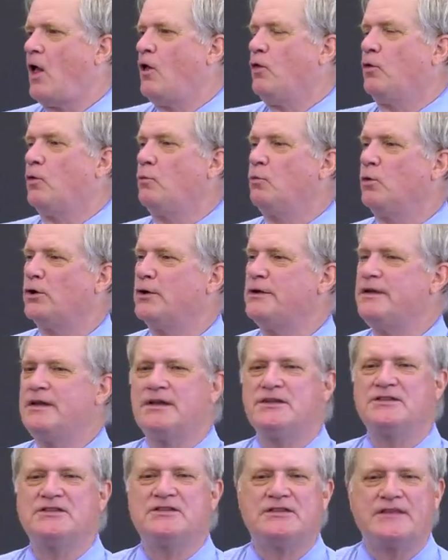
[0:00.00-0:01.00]
The word
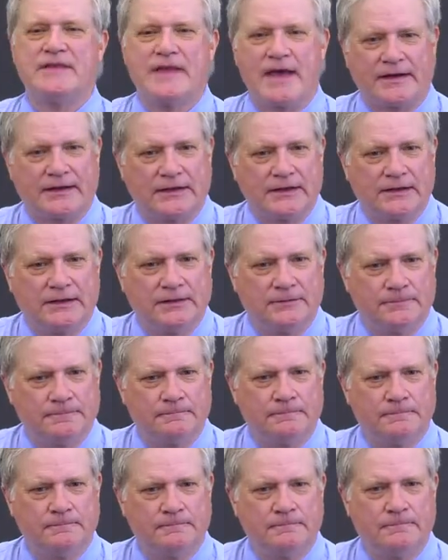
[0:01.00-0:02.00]
aesthetic
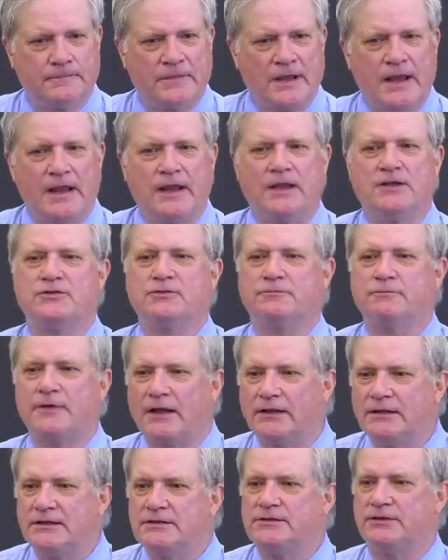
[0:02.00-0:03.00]
is a
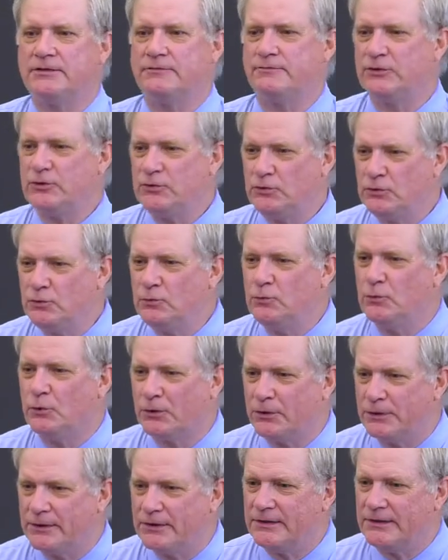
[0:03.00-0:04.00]
relatively new
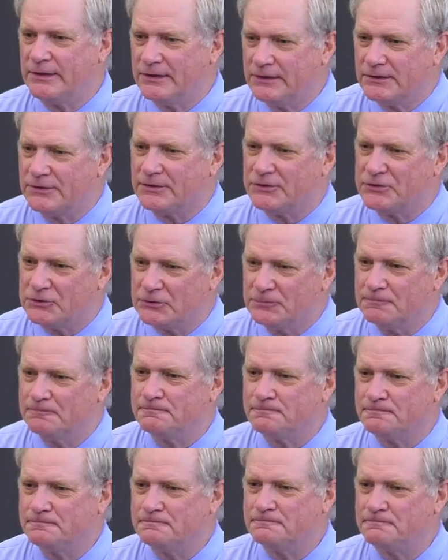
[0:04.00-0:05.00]
word in English.
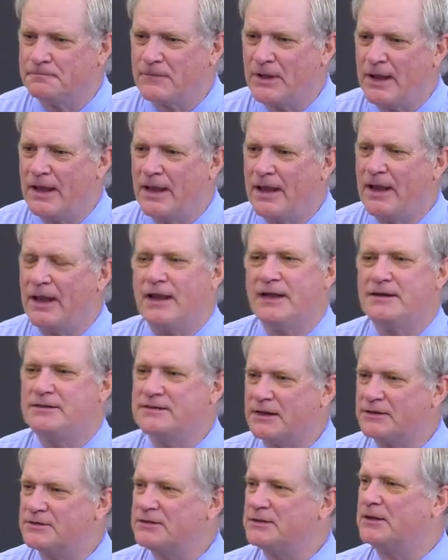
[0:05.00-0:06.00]
It
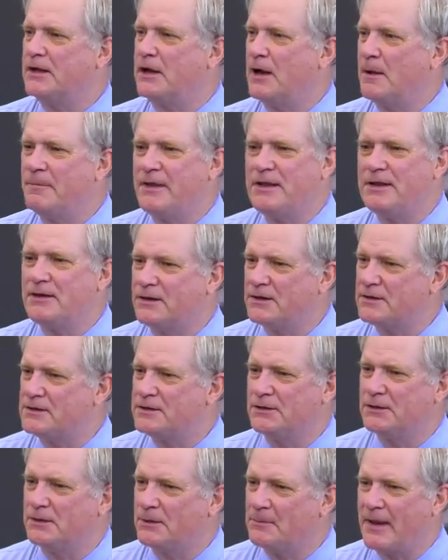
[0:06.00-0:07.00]
doesn't come in
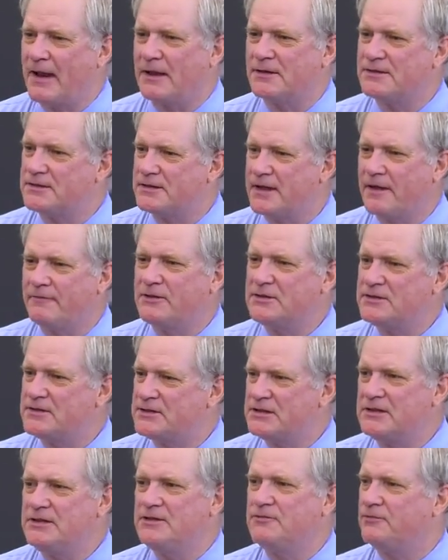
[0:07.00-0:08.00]
until about
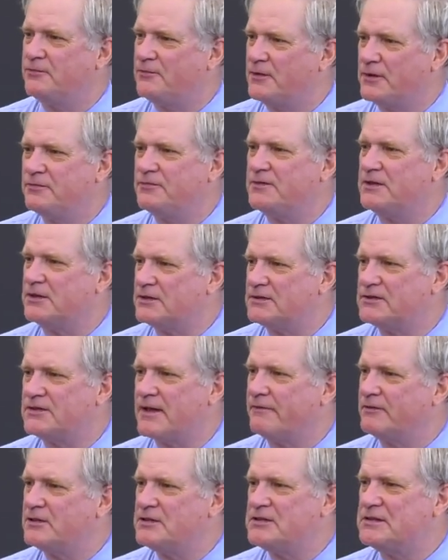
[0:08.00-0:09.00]
1750,
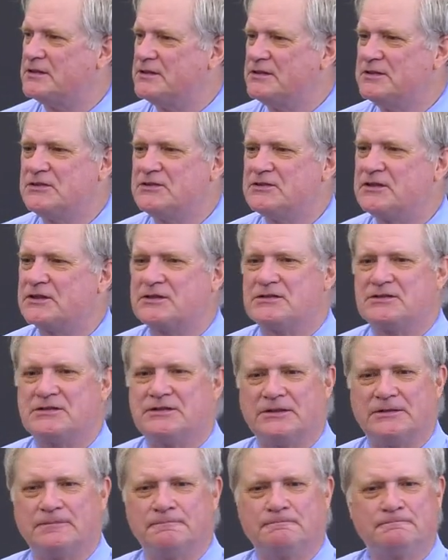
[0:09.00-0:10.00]

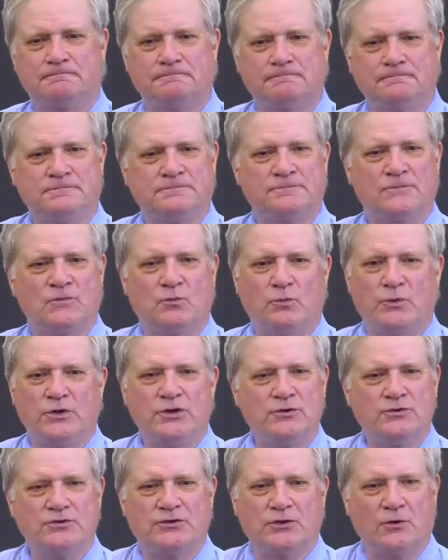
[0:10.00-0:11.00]
1760. We
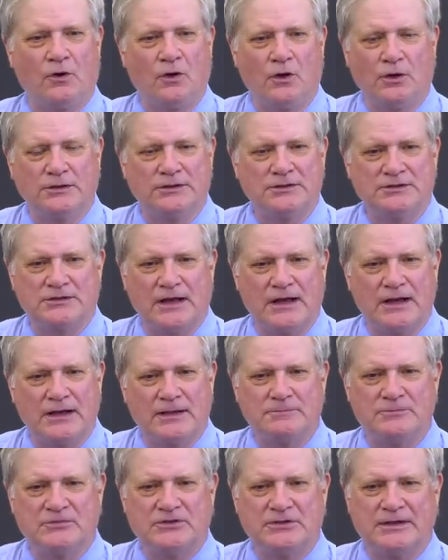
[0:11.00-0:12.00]
use it all the
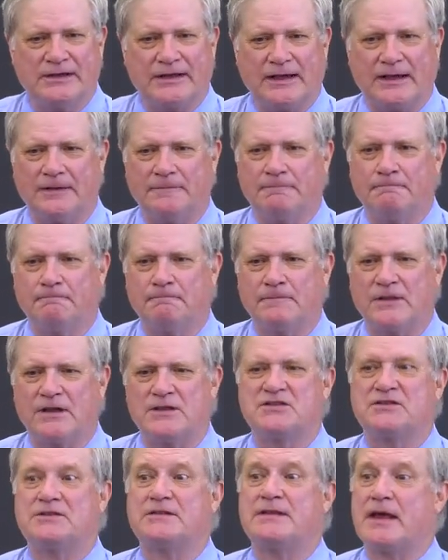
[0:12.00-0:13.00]
time today,
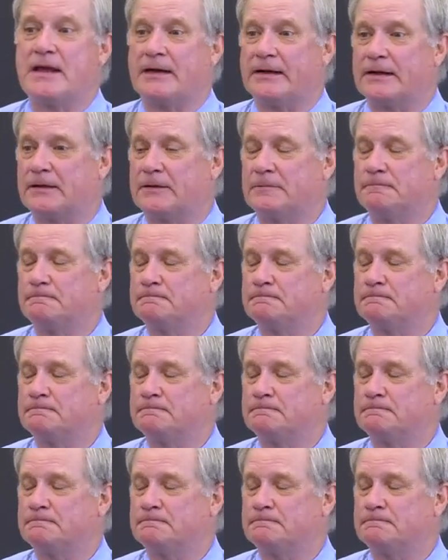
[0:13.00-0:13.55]
aesthetic,